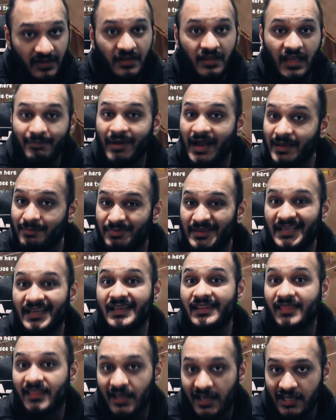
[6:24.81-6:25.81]
it might be
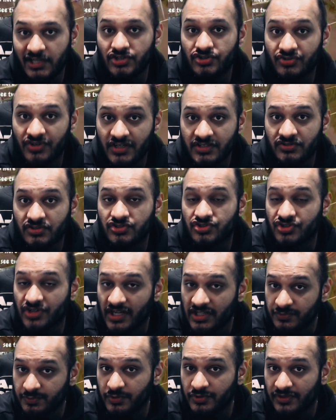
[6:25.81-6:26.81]
in their interest to
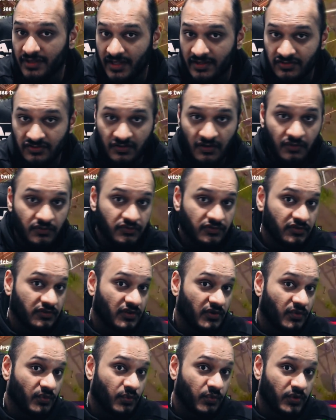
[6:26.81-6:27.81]
transport that stone to
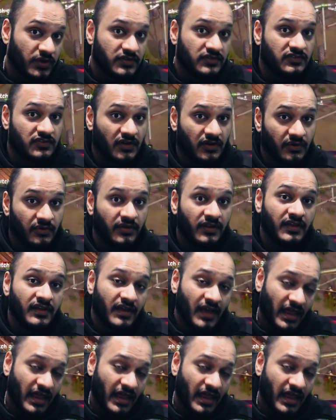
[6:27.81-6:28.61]
the wood zone